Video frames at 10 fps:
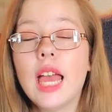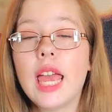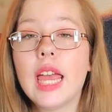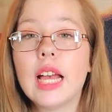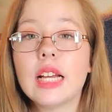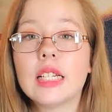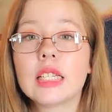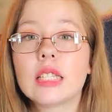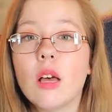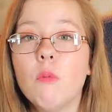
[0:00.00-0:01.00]

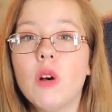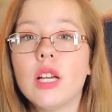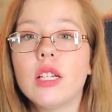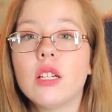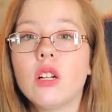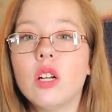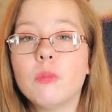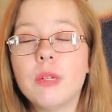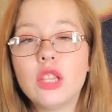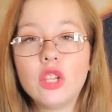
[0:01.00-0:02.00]
and someone
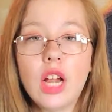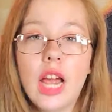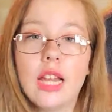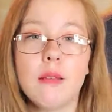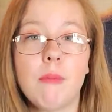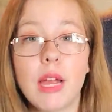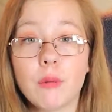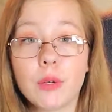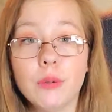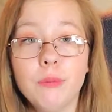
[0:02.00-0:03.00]
could peek their head in my
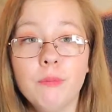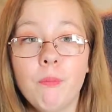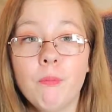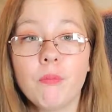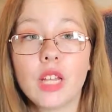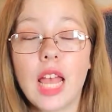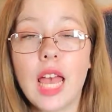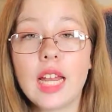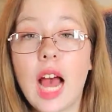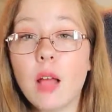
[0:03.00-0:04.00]
room
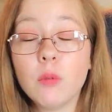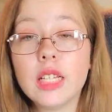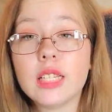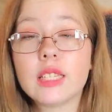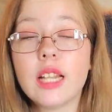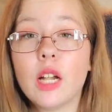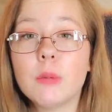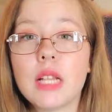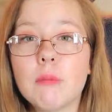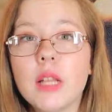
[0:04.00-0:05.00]
and I will get scared
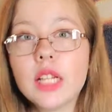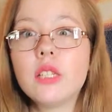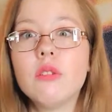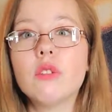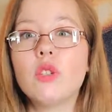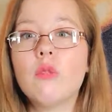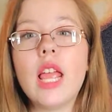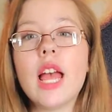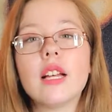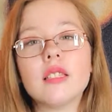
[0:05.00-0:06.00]
because I'm like, dude, you
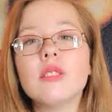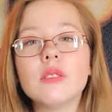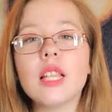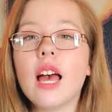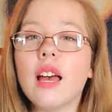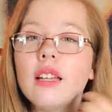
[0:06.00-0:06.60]
can't do that.